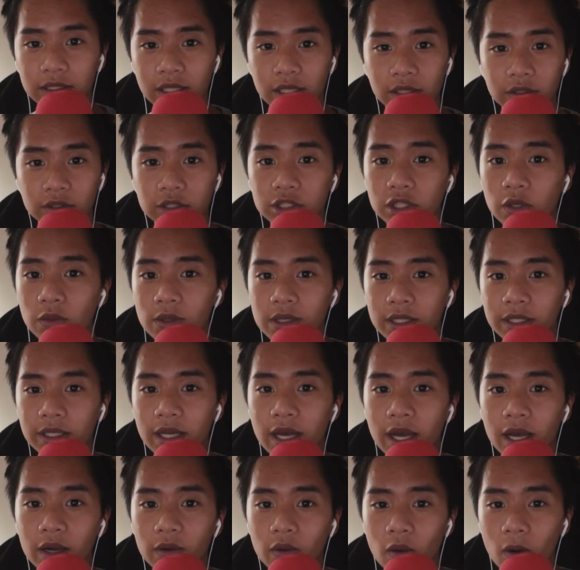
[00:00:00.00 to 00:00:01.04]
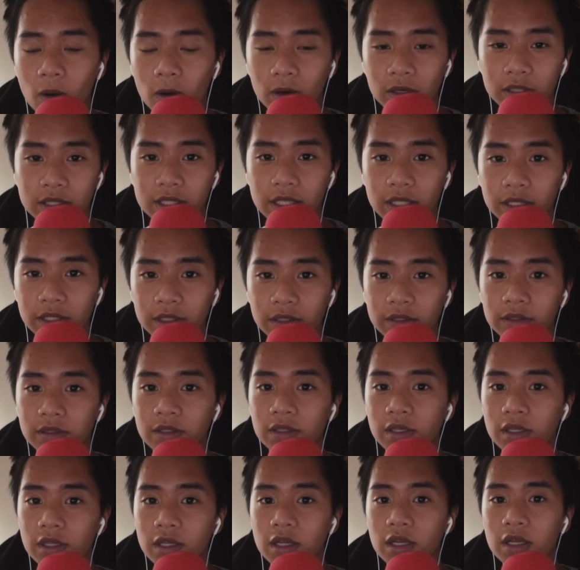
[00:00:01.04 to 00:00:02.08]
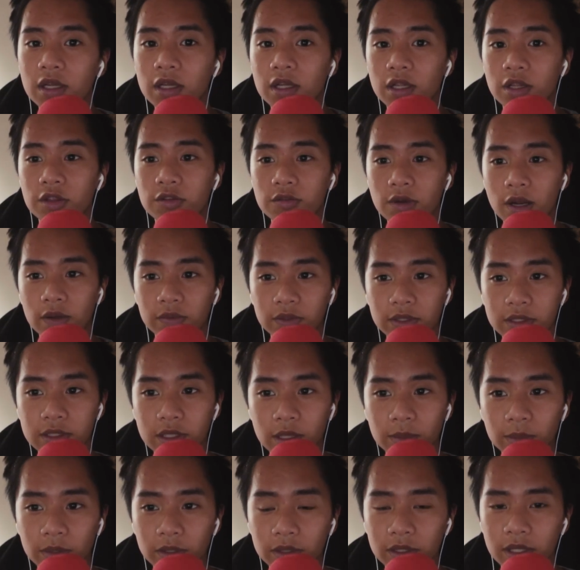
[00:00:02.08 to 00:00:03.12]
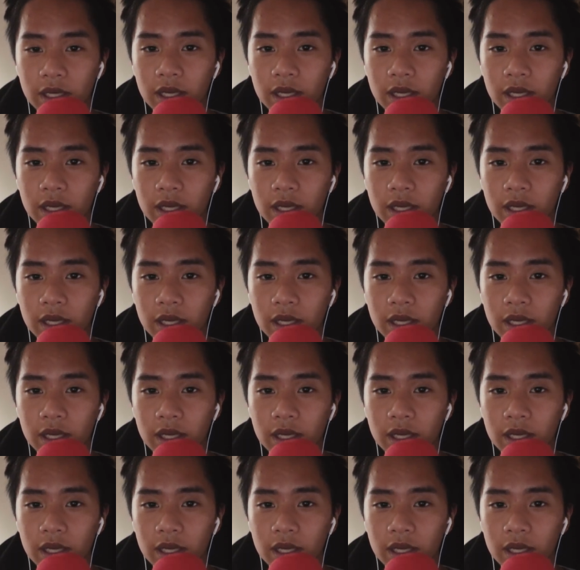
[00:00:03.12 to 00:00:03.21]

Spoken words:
that are showing now are taken throughout the summer.